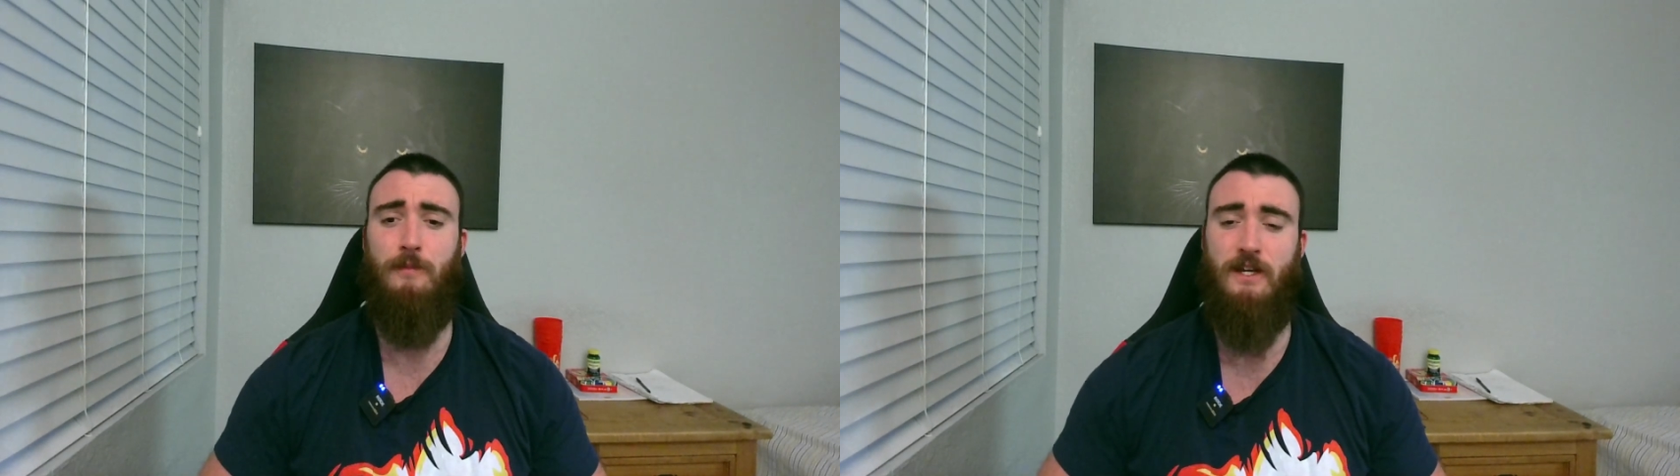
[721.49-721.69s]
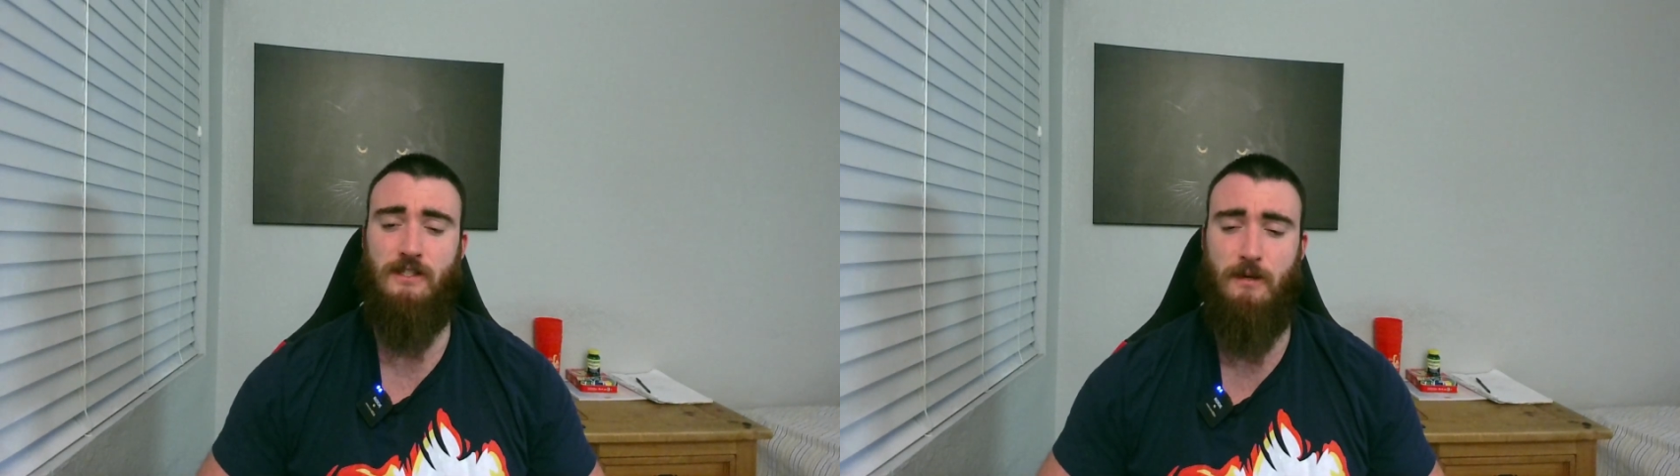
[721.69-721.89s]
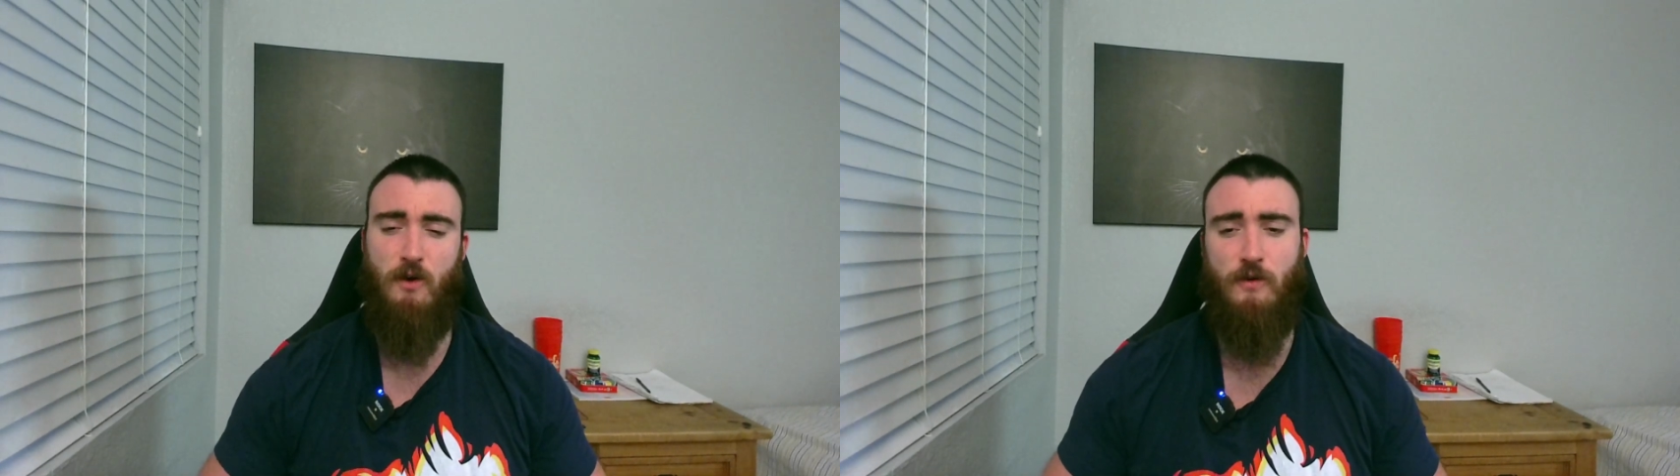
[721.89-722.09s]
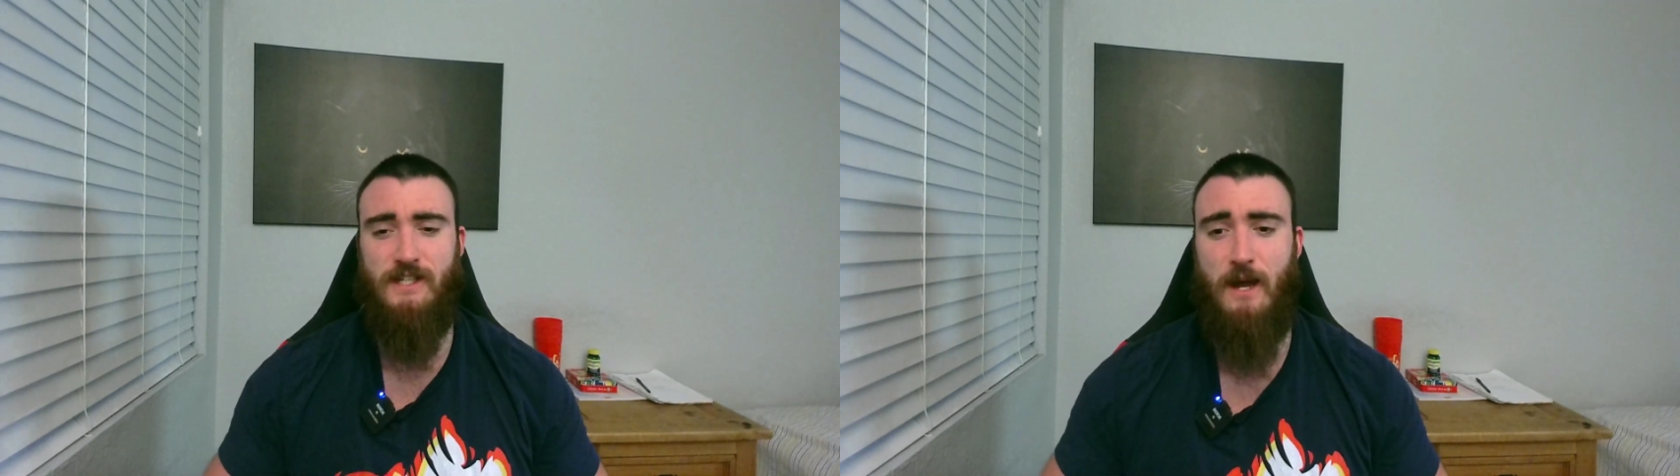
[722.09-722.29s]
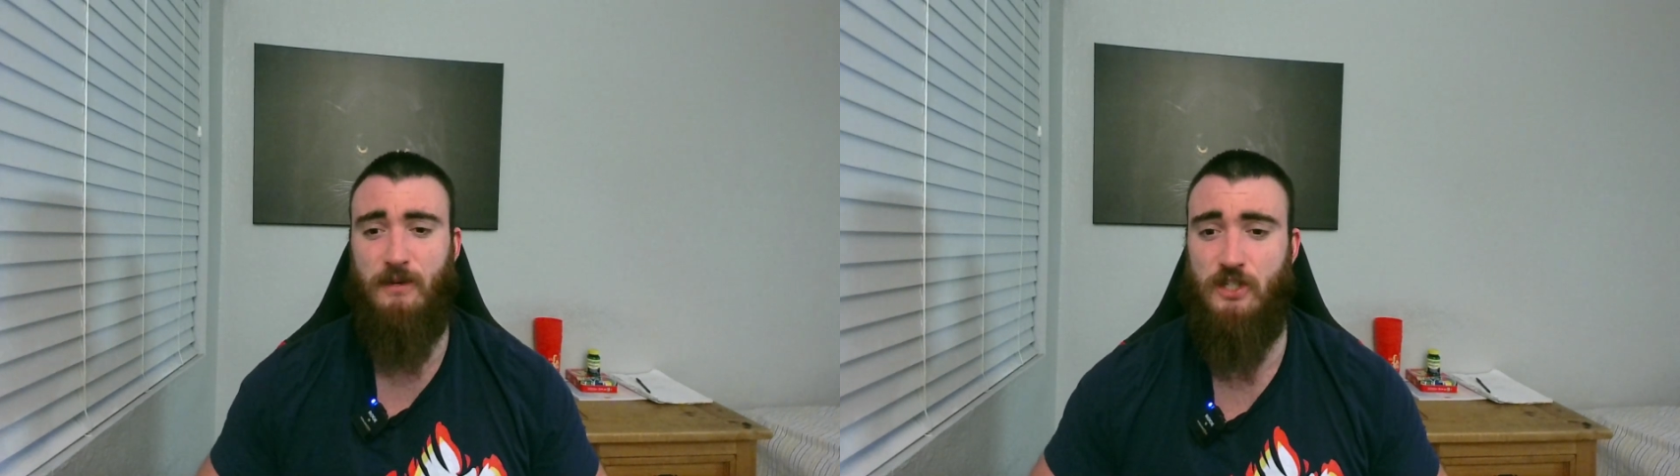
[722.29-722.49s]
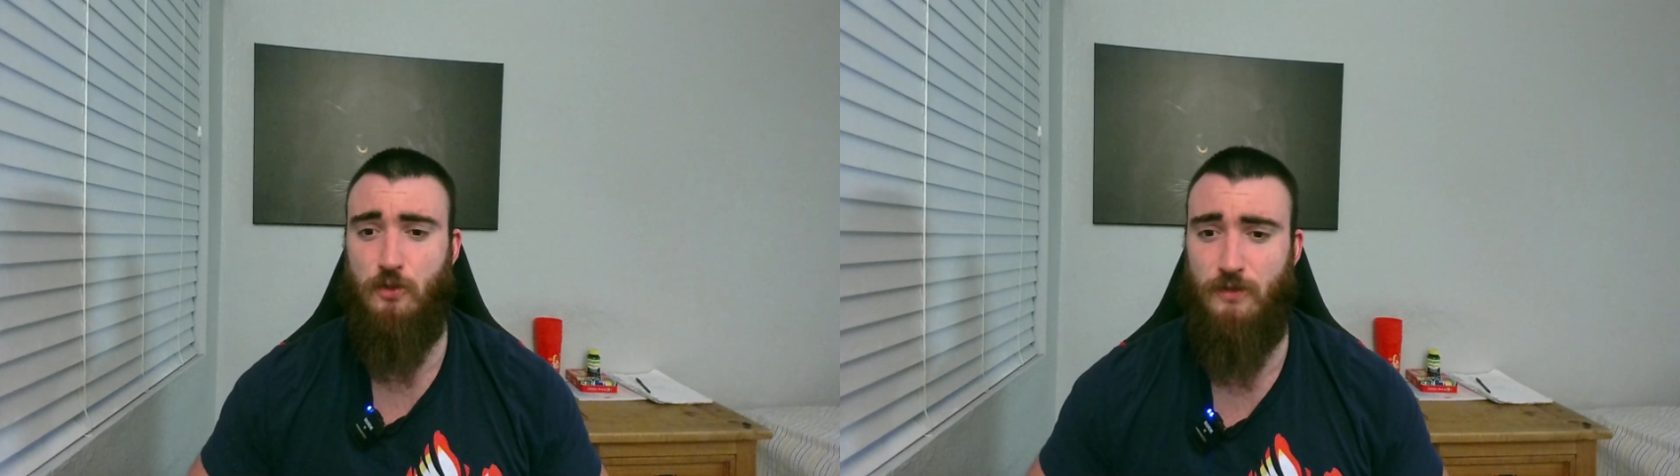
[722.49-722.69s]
because I'm always happy to